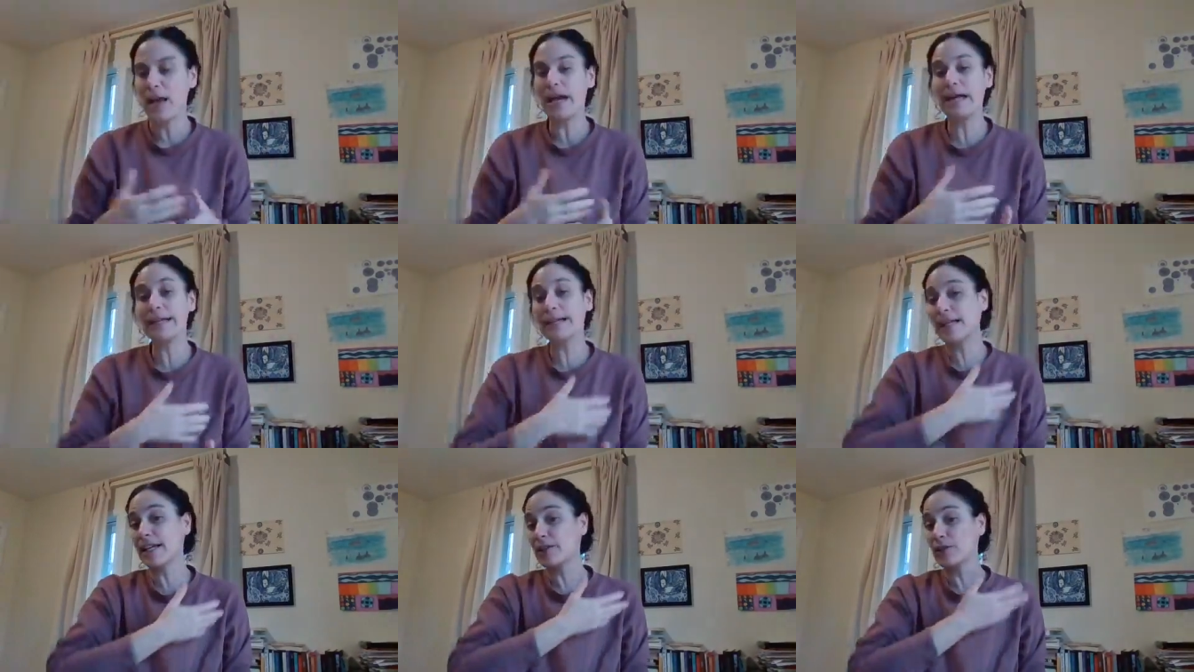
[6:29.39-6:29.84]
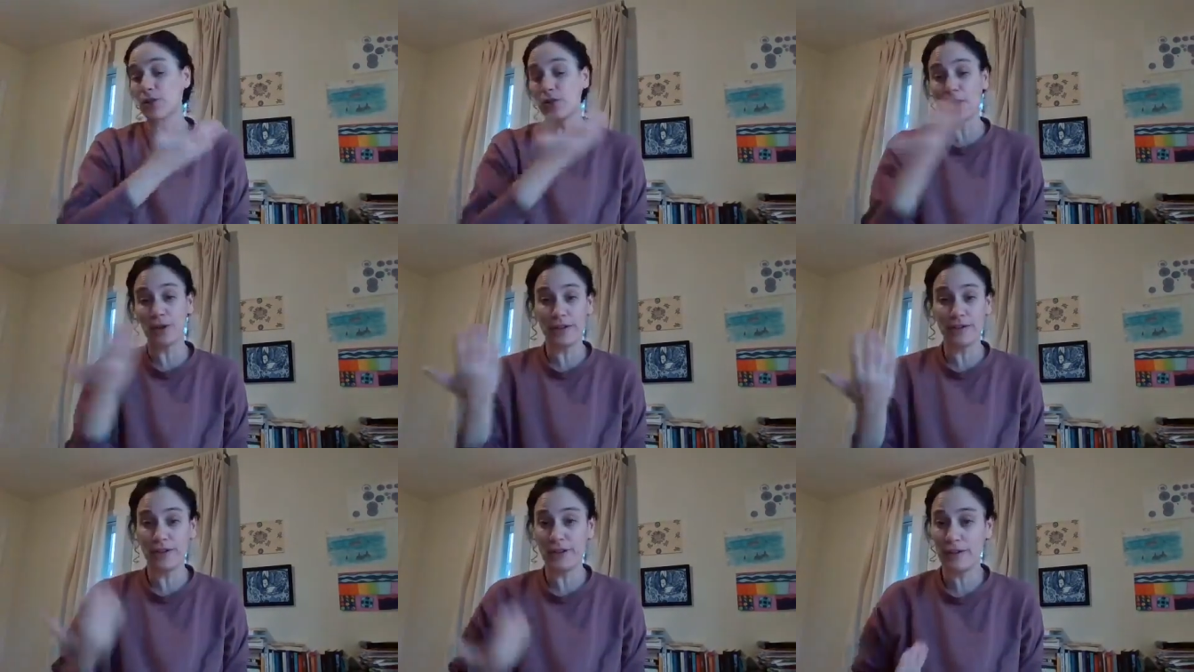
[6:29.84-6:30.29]
And then,
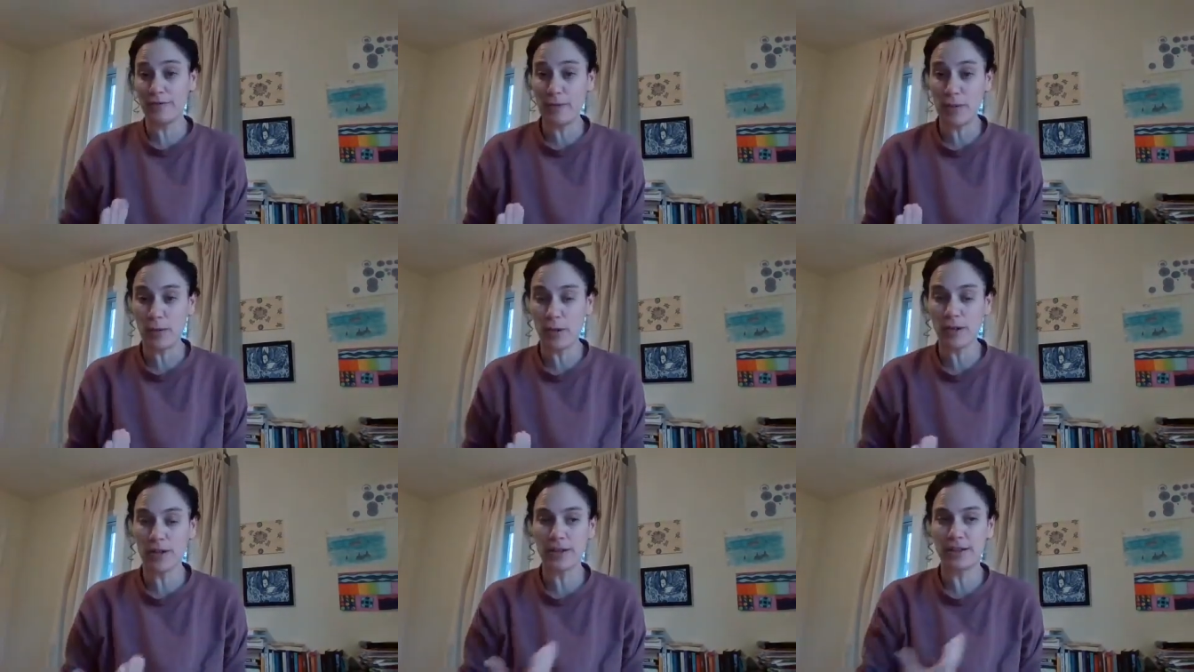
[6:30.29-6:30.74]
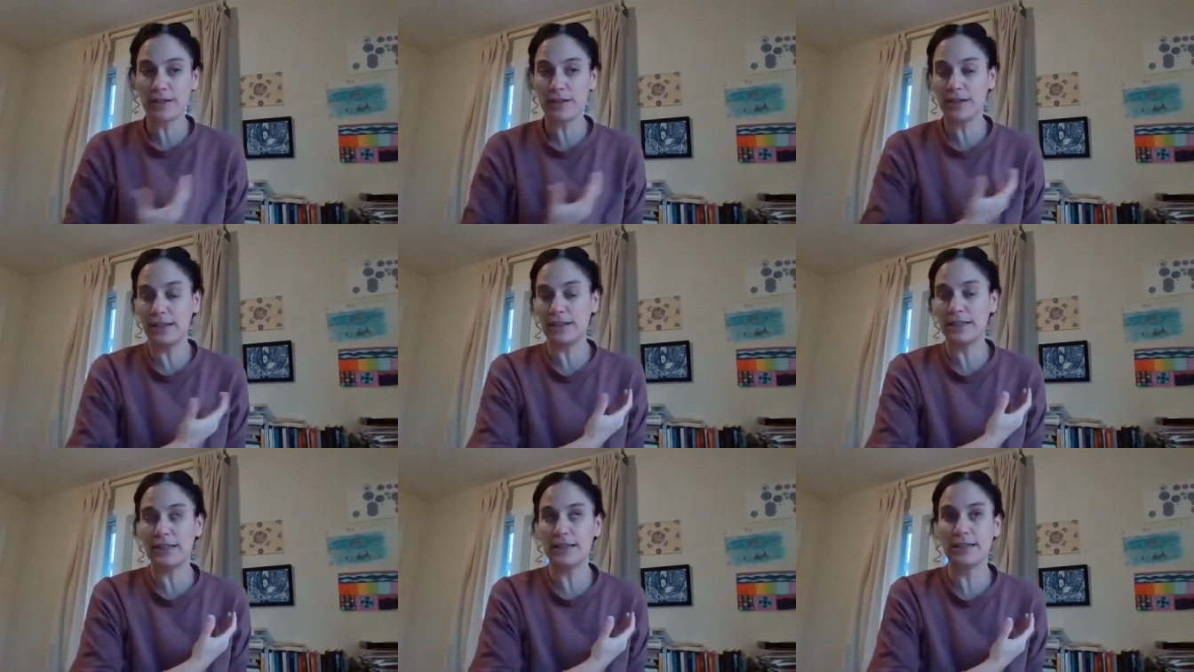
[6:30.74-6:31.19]
even if people are
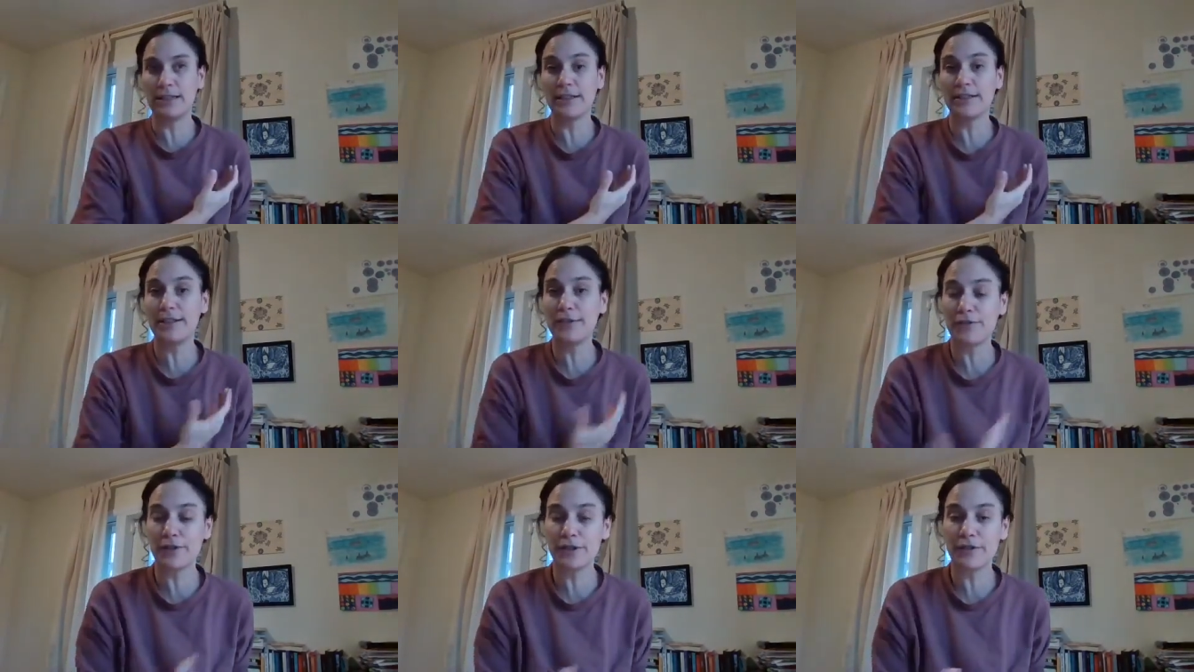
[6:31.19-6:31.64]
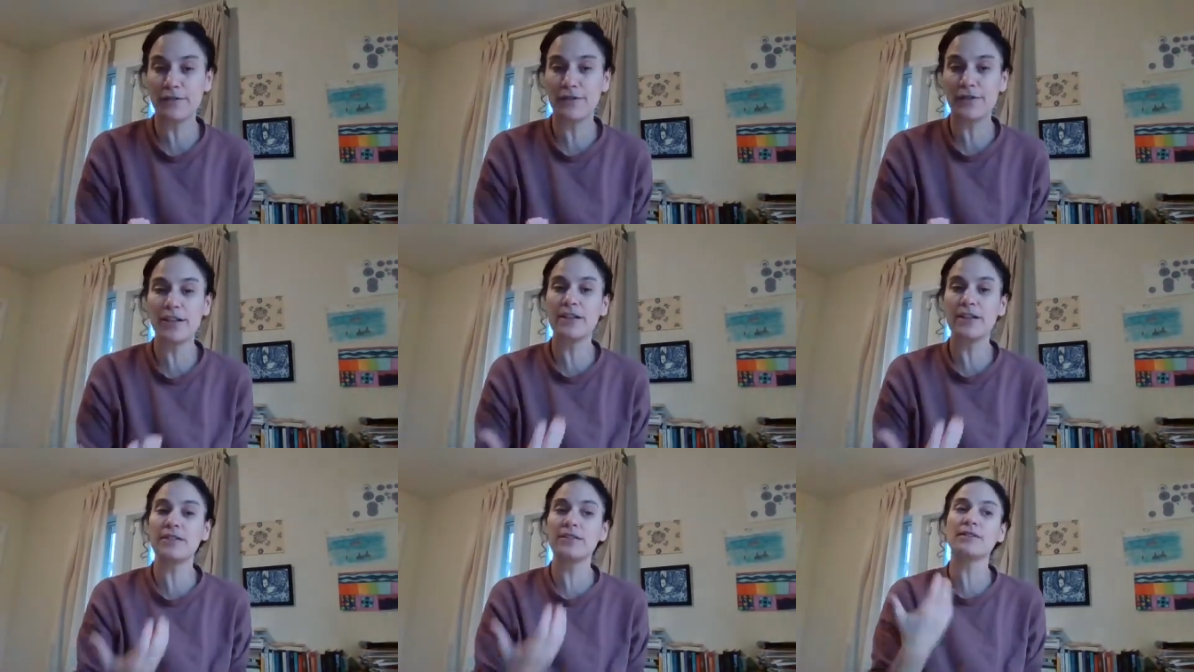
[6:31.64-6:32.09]
in a different
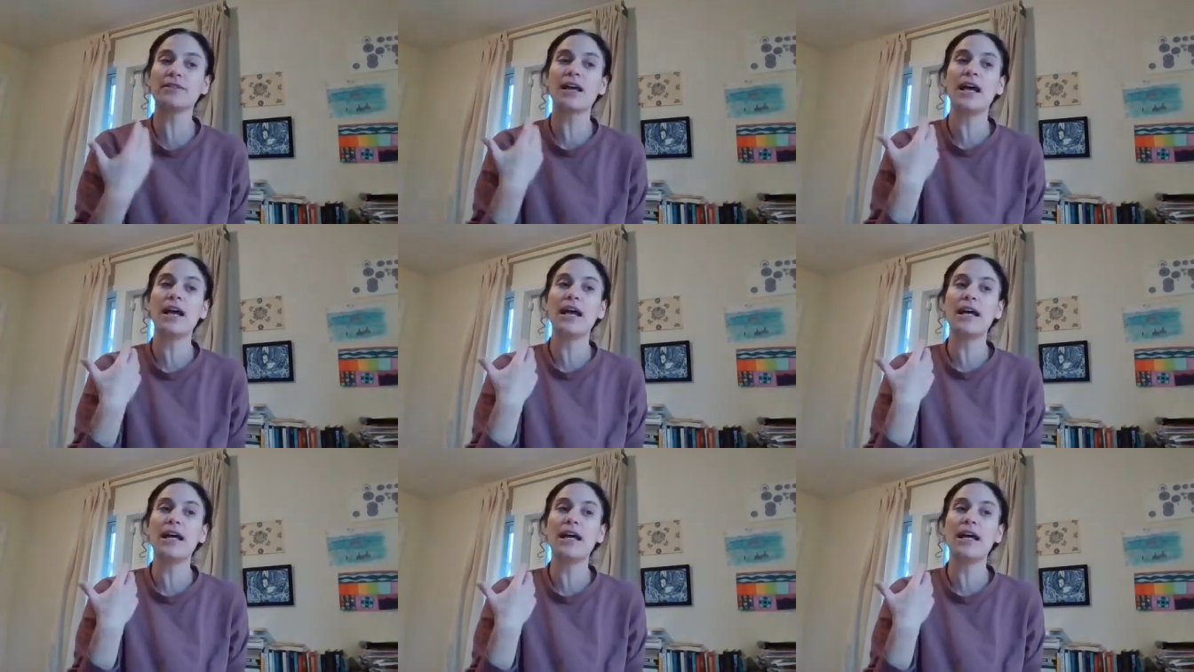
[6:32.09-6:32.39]
field,